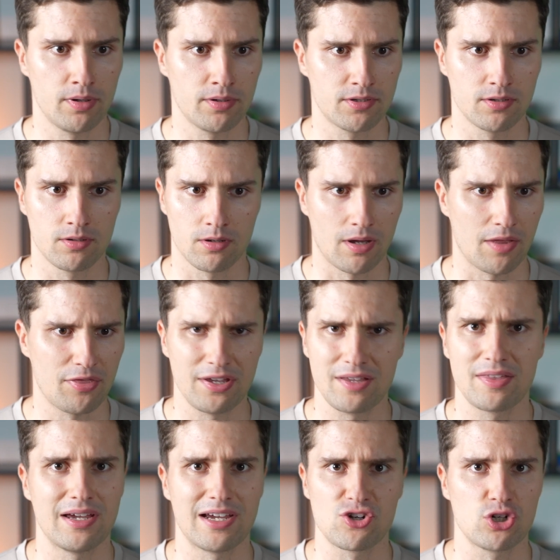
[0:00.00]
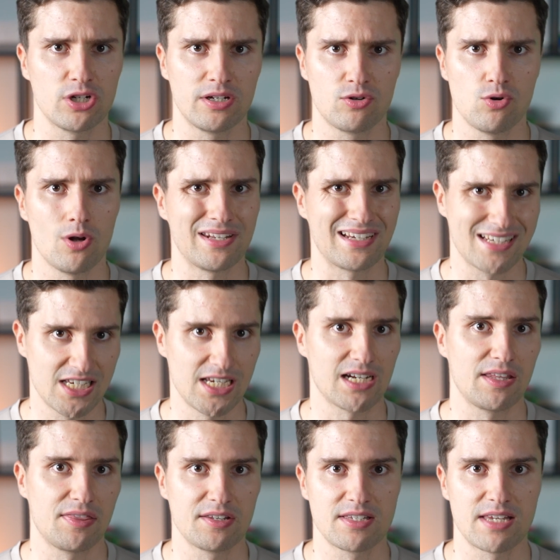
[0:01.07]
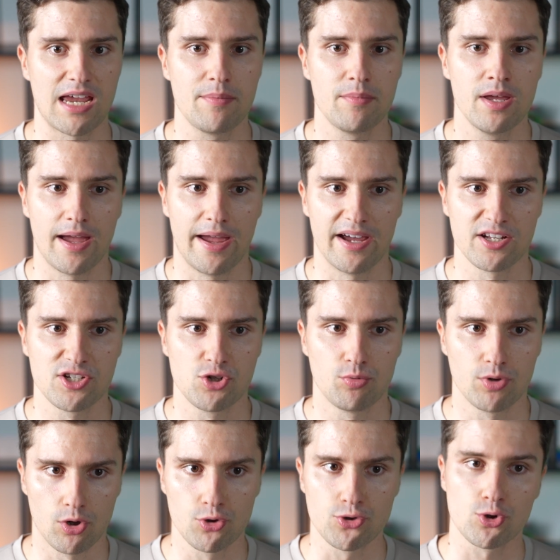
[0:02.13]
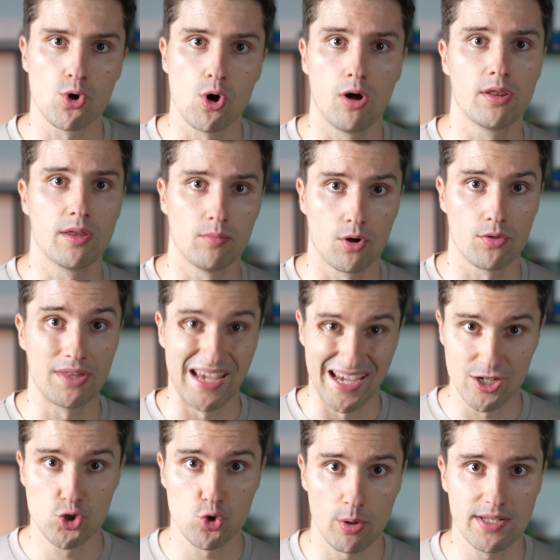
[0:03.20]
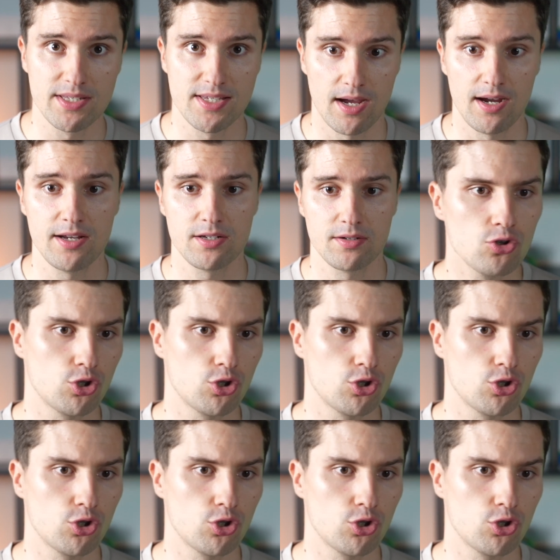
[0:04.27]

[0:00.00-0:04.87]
but I think they're actually called exactly the same as you would also call them on the Android side.